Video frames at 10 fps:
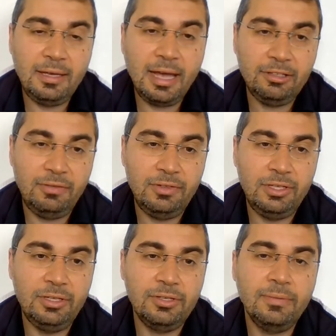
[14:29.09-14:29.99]

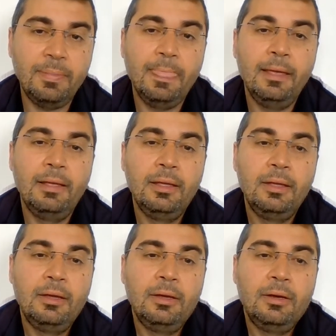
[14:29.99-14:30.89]
activities.
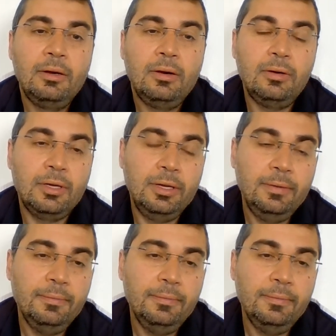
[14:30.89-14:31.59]
Okay.